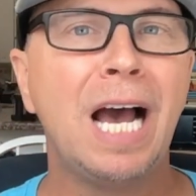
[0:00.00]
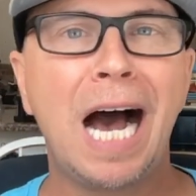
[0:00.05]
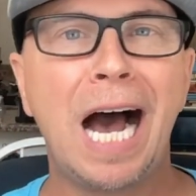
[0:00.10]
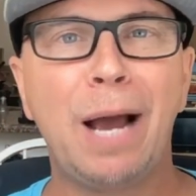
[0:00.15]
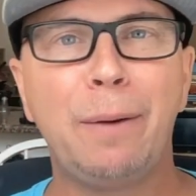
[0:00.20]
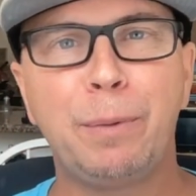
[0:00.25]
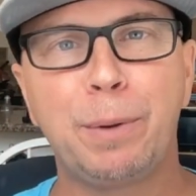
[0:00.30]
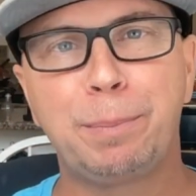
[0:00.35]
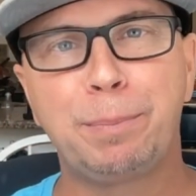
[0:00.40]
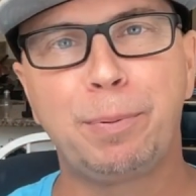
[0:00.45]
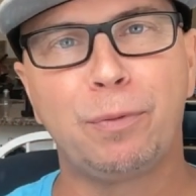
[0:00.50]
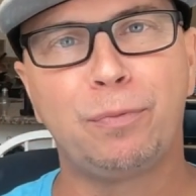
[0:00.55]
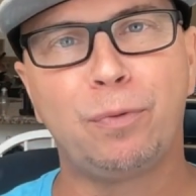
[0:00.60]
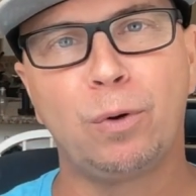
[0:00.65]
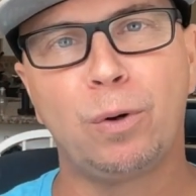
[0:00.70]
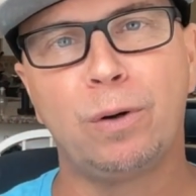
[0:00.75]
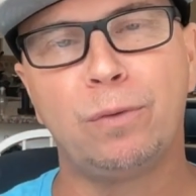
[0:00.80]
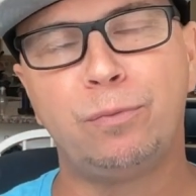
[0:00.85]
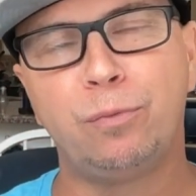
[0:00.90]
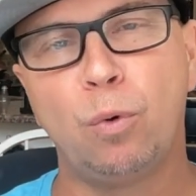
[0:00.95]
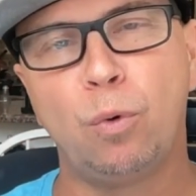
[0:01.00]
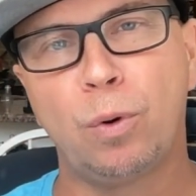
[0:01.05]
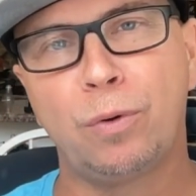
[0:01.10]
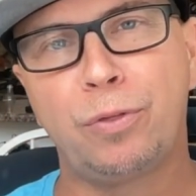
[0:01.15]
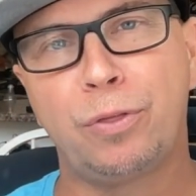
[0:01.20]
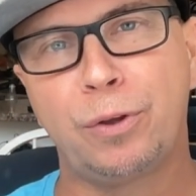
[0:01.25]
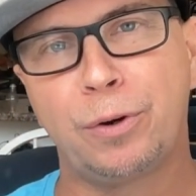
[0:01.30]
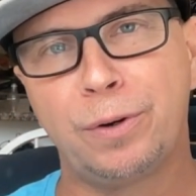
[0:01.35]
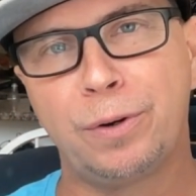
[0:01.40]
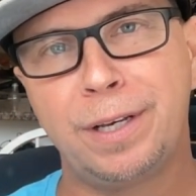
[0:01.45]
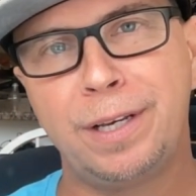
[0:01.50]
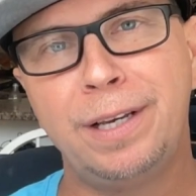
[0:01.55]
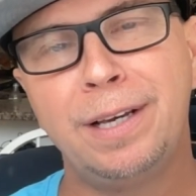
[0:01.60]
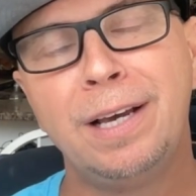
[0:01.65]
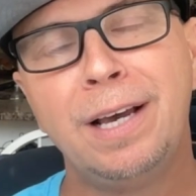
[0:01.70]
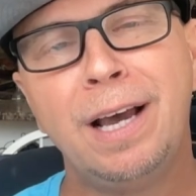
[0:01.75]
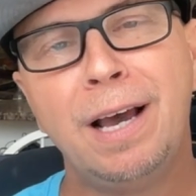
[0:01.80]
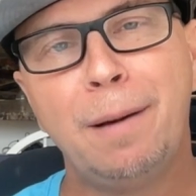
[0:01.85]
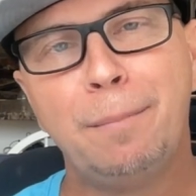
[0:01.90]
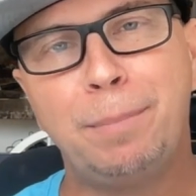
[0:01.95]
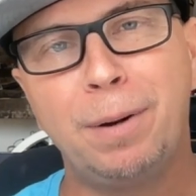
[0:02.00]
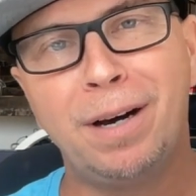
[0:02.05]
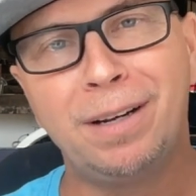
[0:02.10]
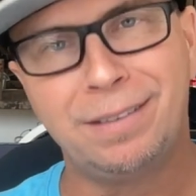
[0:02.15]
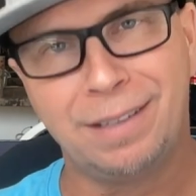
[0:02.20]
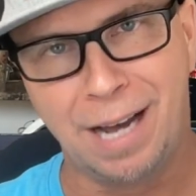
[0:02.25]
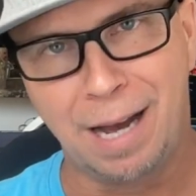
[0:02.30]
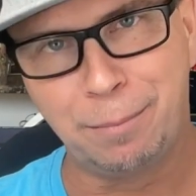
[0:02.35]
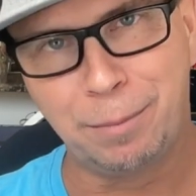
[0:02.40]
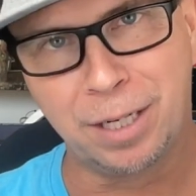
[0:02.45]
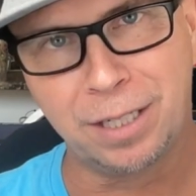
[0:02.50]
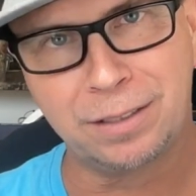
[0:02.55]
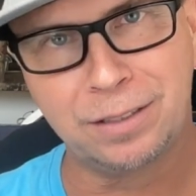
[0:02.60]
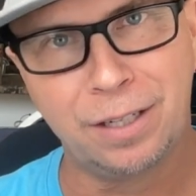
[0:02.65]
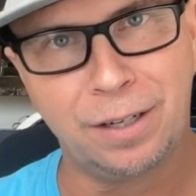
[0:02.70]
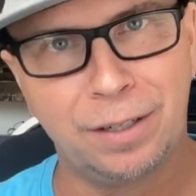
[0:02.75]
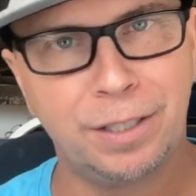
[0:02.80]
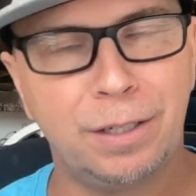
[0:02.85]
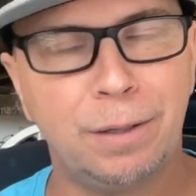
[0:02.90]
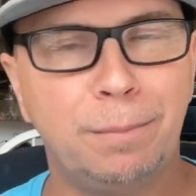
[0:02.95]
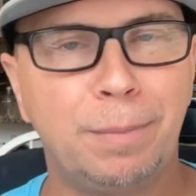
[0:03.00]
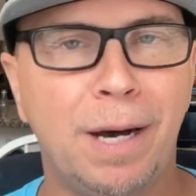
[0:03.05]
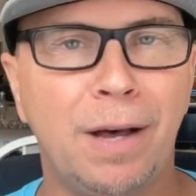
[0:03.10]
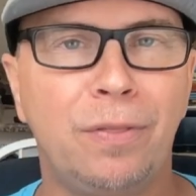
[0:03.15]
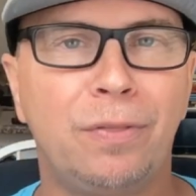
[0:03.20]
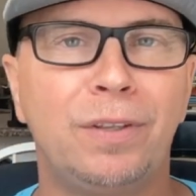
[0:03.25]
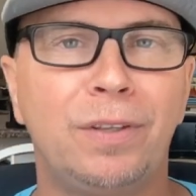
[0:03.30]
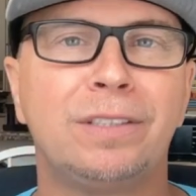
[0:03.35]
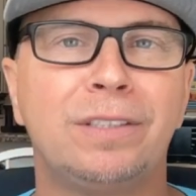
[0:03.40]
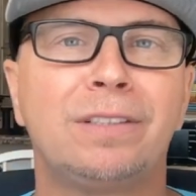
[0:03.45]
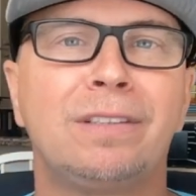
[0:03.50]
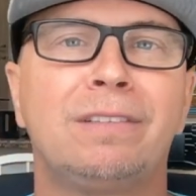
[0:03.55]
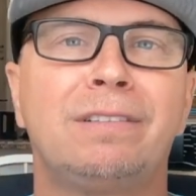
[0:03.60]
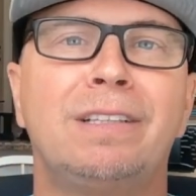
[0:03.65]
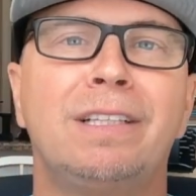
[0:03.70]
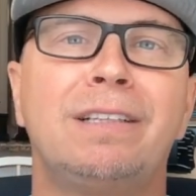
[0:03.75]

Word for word: I would prefer a four thirty, but I'm going to tell you about this.